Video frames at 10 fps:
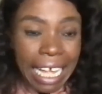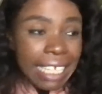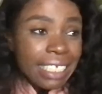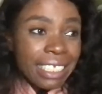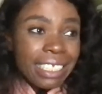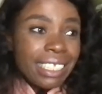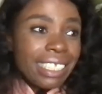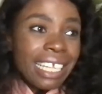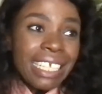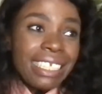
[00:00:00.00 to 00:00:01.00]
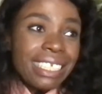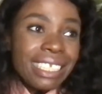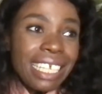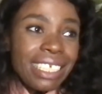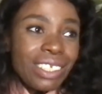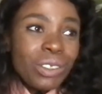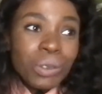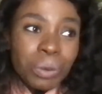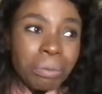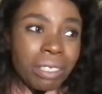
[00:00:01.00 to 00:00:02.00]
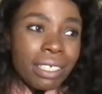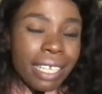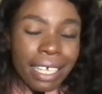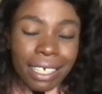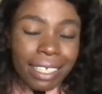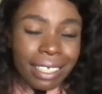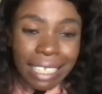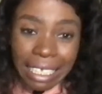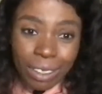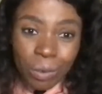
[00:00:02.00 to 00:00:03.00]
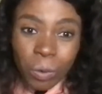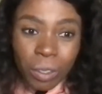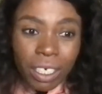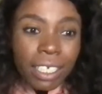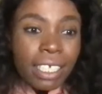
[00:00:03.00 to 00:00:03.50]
I just do me, like, that's all.